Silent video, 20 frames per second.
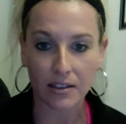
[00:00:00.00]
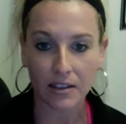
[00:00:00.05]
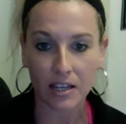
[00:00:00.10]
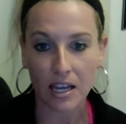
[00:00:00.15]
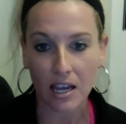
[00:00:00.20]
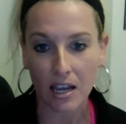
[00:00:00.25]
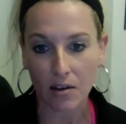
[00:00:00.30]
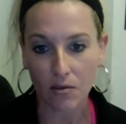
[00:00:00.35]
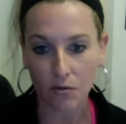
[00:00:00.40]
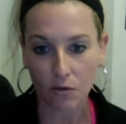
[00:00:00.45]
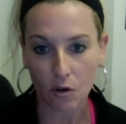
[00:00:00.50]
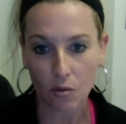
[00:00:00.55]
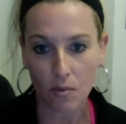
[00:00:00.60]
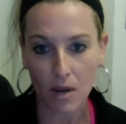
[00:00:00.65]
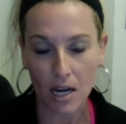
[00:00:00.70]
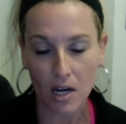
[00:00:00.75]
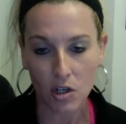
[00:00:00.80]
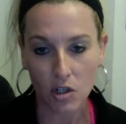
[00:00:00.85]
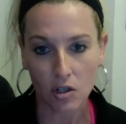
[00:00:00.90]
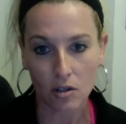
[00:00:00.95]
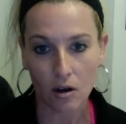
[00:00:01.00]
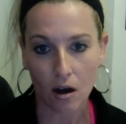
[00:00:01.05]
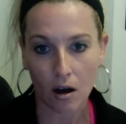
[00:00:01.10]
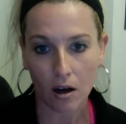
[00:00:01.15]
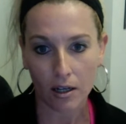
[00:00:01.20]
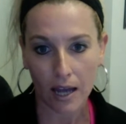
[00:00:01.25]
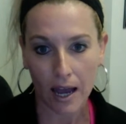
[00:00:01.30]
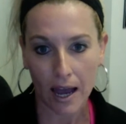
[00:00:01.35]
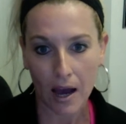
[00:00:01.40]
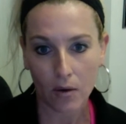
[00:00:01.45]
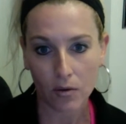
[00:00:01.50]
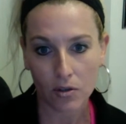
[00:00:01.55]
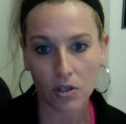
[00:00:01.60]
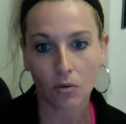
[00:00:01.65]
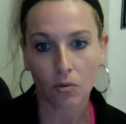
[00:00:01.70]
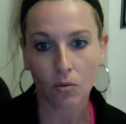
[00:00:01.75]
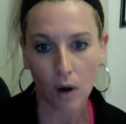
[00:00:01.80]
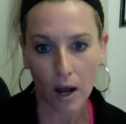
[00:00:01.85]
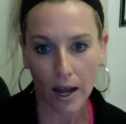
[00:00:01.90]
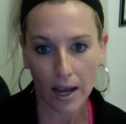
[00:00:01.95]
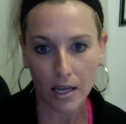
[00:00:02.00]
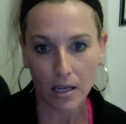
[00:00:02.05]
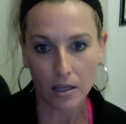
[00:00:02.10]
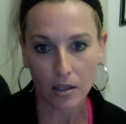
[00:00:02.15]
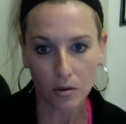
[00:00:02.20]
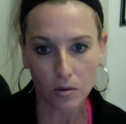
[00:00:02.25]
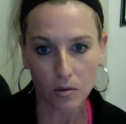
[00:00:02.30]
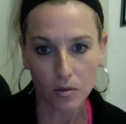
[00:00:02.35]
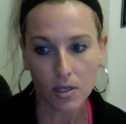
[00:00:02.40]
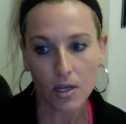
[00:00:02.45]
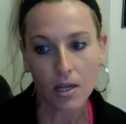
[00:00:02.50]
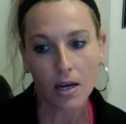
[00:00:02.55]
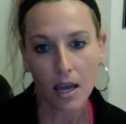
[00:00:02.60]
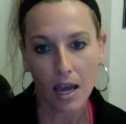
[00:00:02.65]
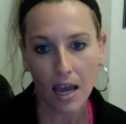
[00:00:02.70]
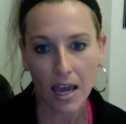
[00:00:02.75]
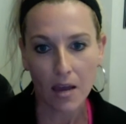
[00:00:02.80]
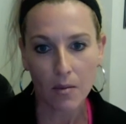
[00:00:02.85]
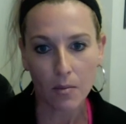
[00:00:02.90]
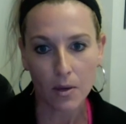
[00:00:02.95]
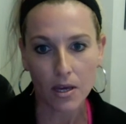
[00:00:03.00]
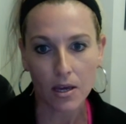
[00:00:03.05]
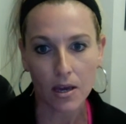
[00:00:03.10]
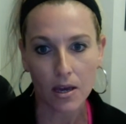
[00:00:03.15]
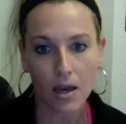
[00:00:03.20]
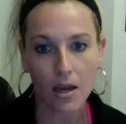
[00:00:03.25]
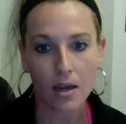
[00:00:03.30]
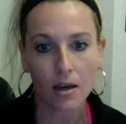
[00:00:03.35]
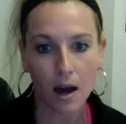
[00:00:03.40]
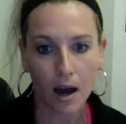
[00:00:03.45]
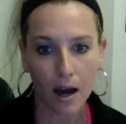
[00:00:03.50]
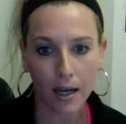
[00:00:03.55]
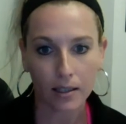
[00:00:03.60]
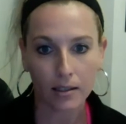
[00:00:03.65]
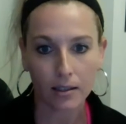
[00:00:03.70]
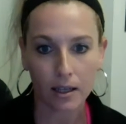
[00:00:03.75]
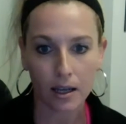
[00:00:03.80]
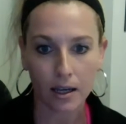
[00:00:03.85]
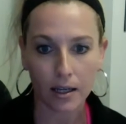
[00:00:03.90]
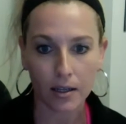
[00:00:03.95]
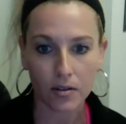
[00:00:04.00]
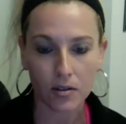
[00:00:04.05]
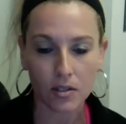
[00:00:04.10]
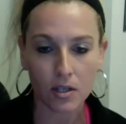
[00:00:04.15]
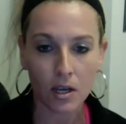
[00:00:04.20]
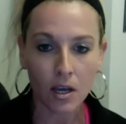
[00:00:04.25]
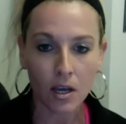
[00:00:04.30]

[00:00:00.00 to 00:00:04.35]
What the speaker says: the information on how to write using APA guidelines.